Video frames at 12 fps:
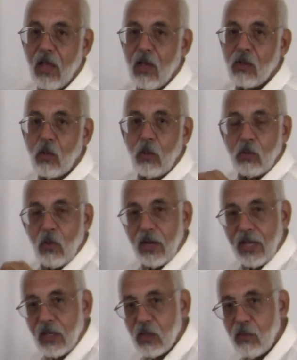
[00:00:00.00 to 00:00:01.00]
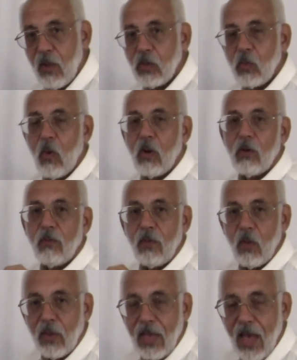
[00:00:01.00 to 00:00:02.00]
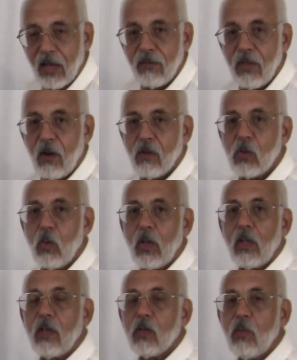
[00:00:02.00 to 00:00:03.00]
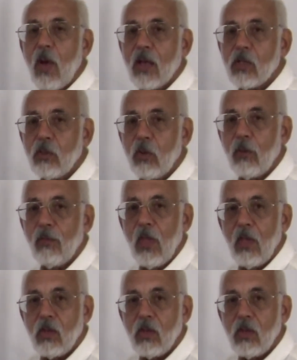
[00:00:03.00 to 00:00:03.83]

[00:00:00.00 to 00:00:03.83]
So we try to get as much water flowing out of there as quickly as possible,